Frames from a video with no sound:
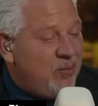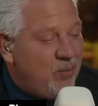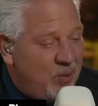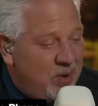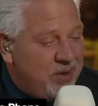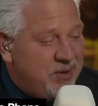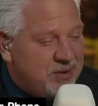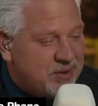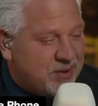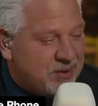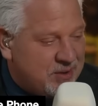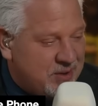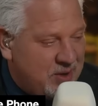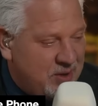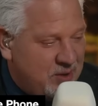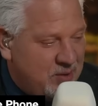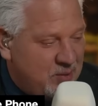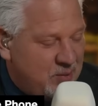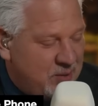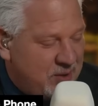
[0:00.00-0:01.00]
wonder,
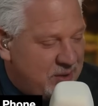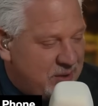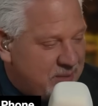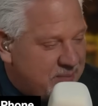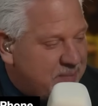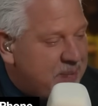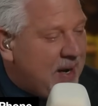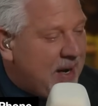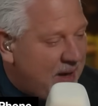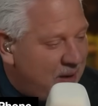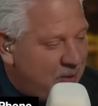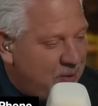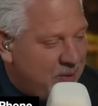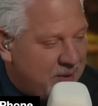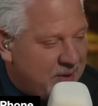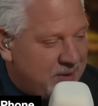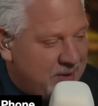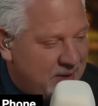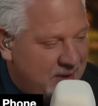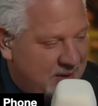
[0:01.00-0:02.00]
though, with the
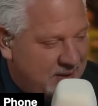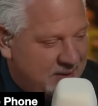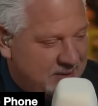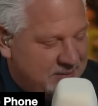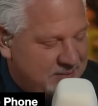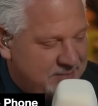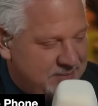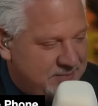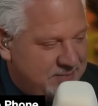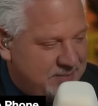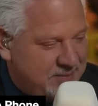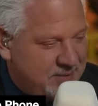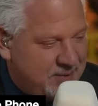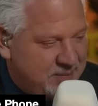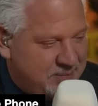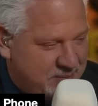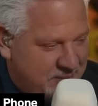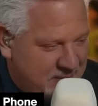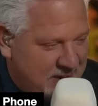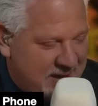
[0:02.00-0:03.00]
power of the
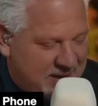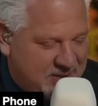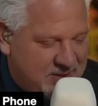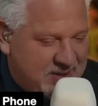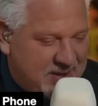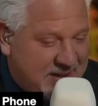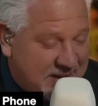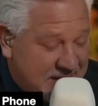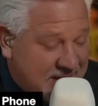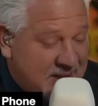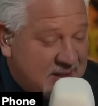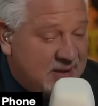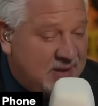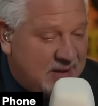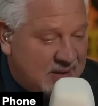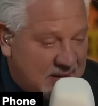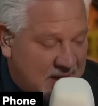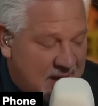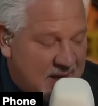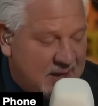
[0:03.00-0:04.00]
press in
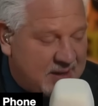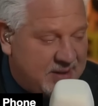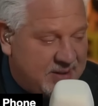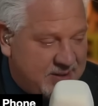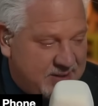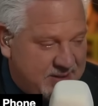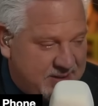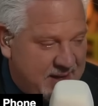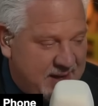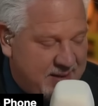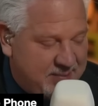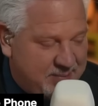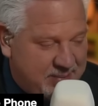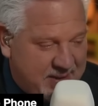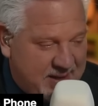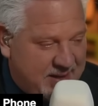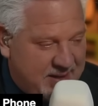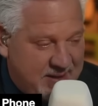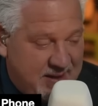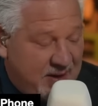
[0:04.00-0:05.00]
lockstep
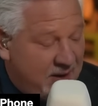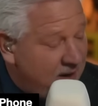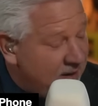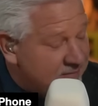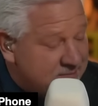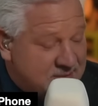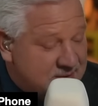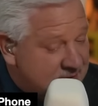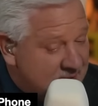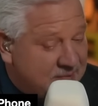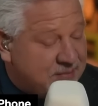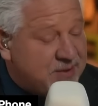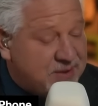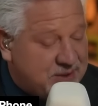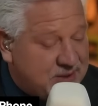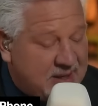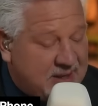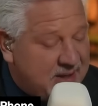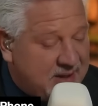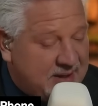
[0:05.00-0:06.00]
like they are, I've never
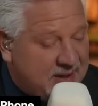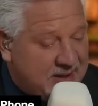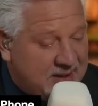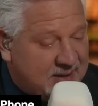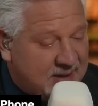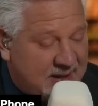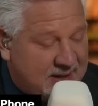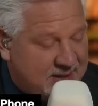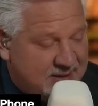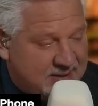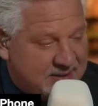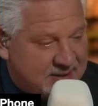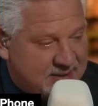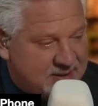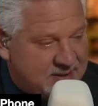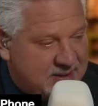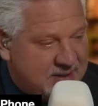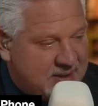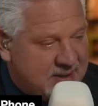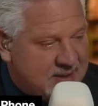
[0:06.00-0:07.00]
seen anything like
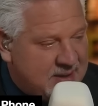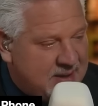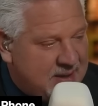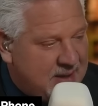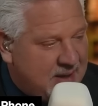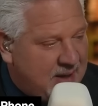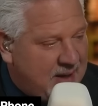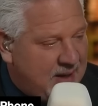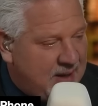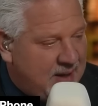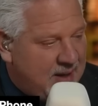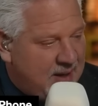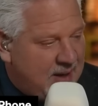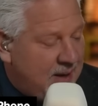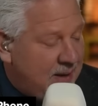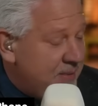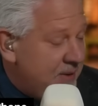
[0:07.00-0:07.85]
this. I